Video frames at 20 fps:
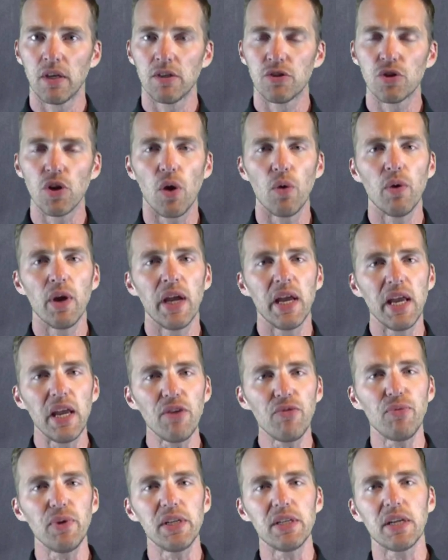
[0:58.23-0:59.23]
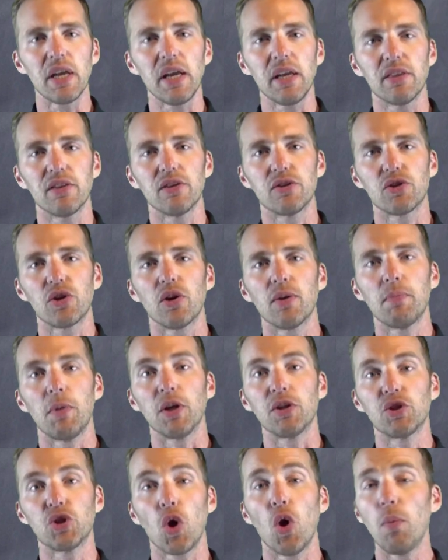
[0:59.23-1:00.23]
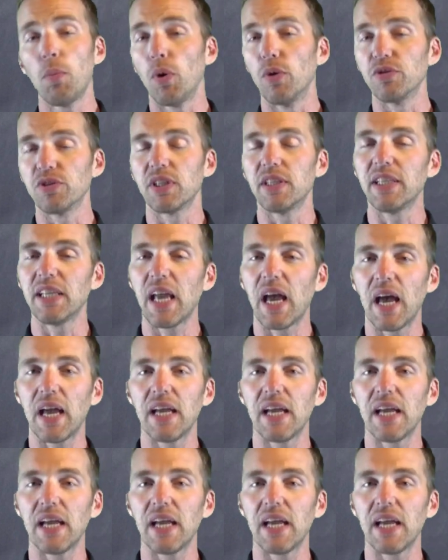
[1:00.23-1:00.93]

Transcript: So if we take the term atomos and the